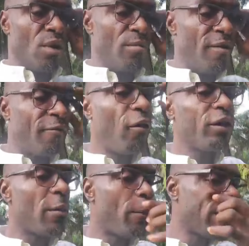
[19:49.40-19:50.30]

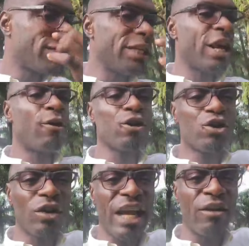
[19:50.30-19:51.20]
Before the person, the
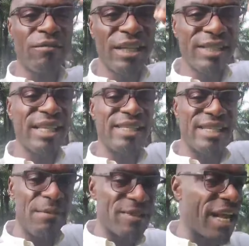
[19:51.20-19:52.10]
custodian of this thing,
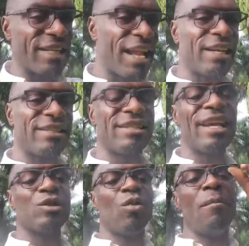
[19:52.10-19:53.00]
sleeps at night,
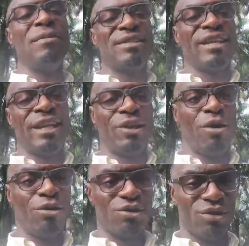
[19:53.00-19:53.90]
there is one mystery he
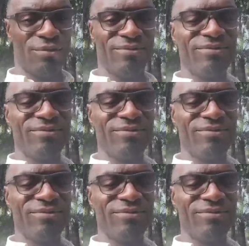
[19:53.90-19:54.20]
does.